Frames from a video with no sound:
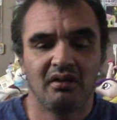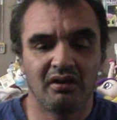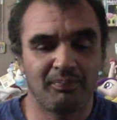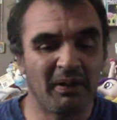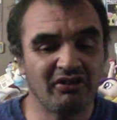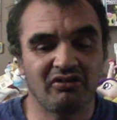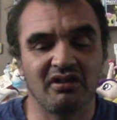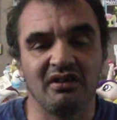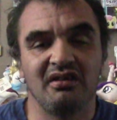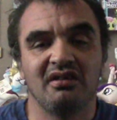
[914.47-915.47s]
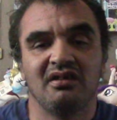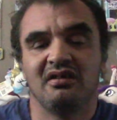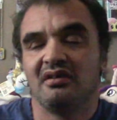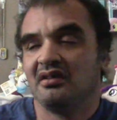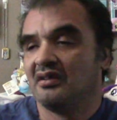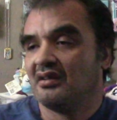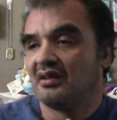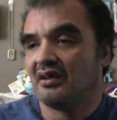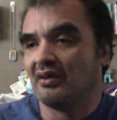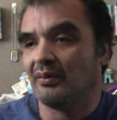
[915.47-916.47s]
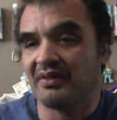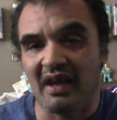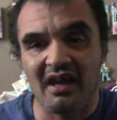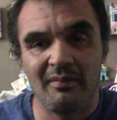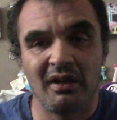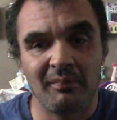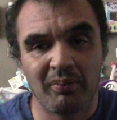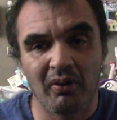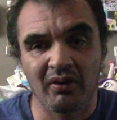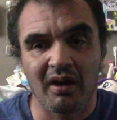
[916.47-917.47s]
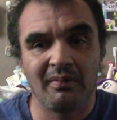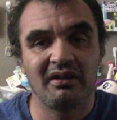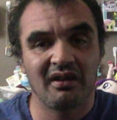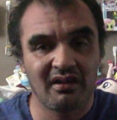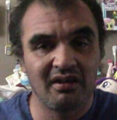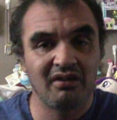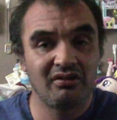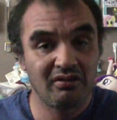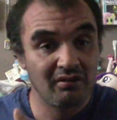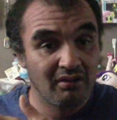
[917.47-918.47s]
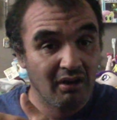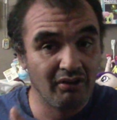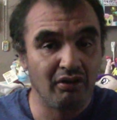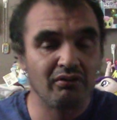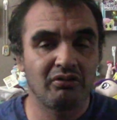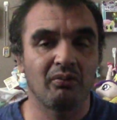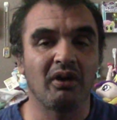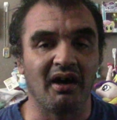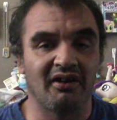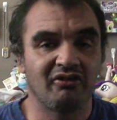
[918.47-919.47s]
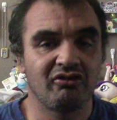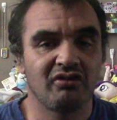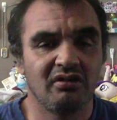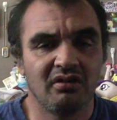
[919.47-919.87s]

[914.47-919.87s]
Especially, you know, with animated programming that kids are known to watch.